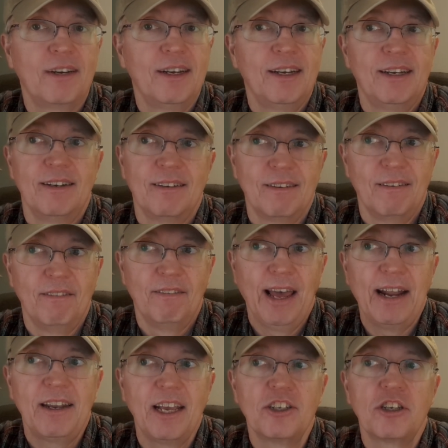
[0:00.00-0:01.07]
and
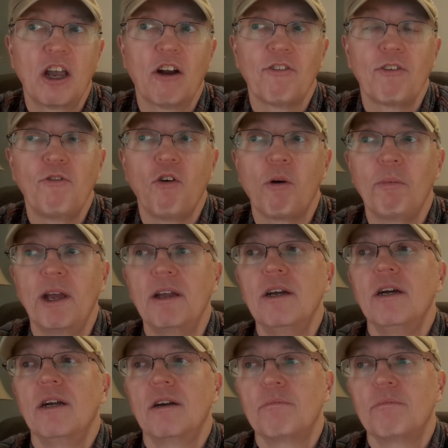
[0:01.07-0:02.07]
that takes care of it for me.